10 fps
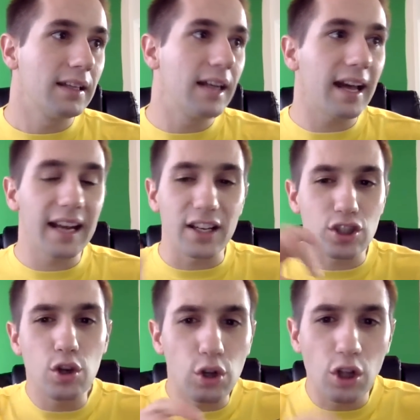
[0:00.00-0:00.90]

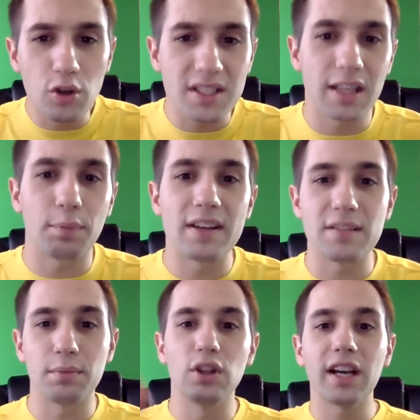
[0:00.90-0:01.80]
not too close into the
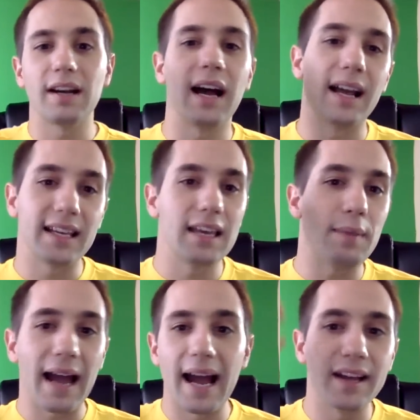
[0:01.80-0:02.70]
present, but look,
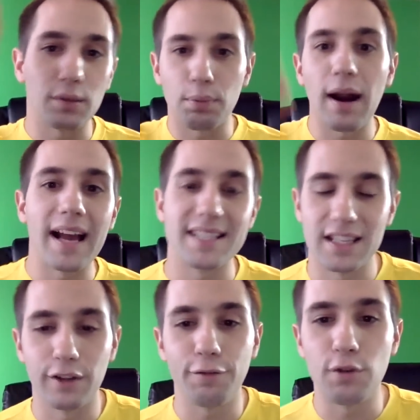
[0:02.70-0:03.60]
keep my eye on the prize
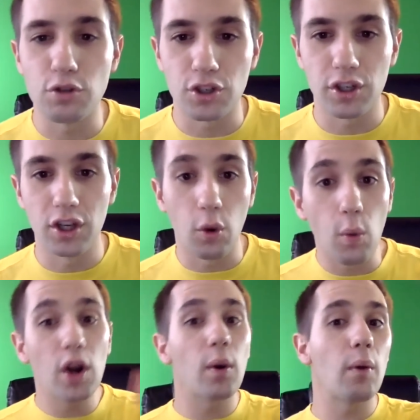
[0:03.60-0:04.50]
in the future. You know,
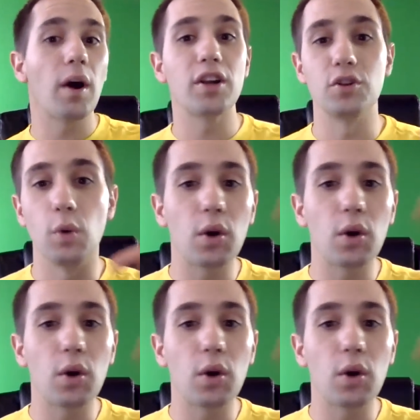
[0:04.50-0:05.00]
what do I want to do?